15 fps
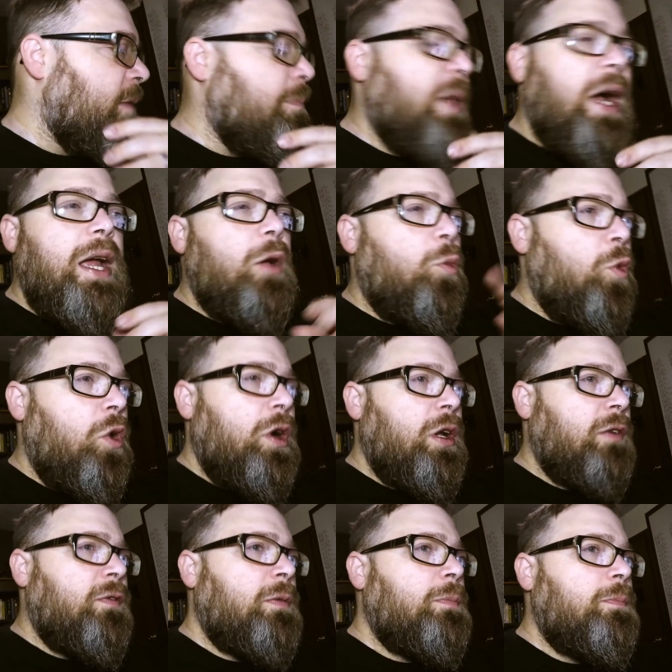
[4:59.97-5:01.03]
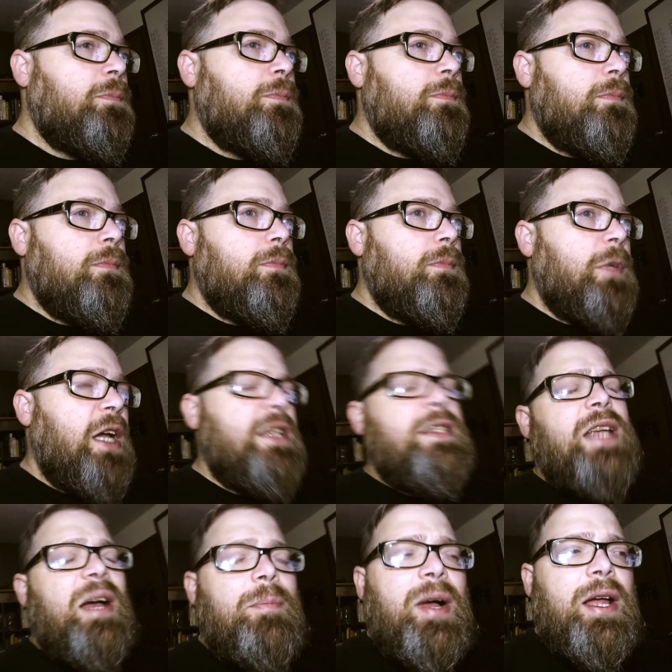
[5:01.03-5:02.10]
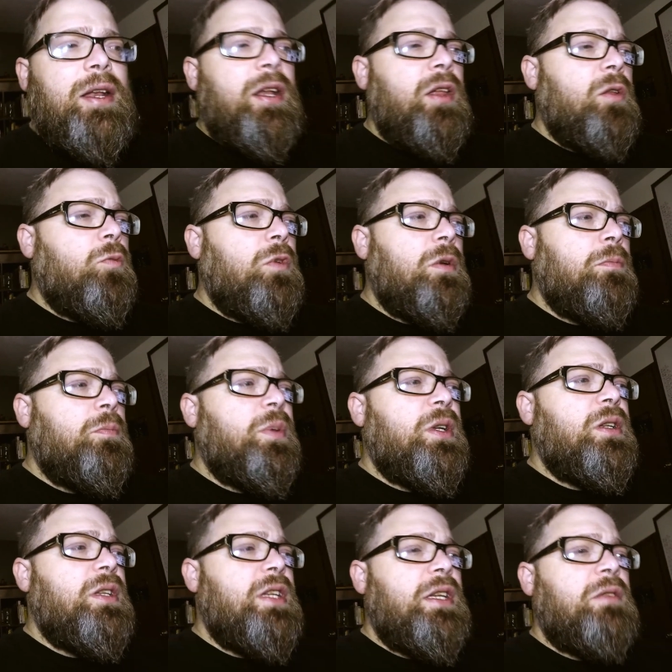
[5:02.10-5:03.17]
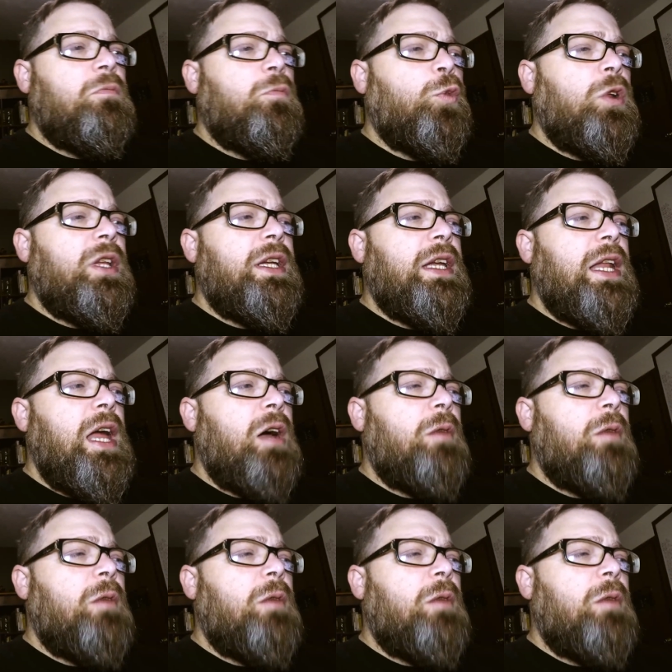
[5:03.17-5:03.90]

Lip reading: buy at one of them. I stopped by another one, but didn't really get out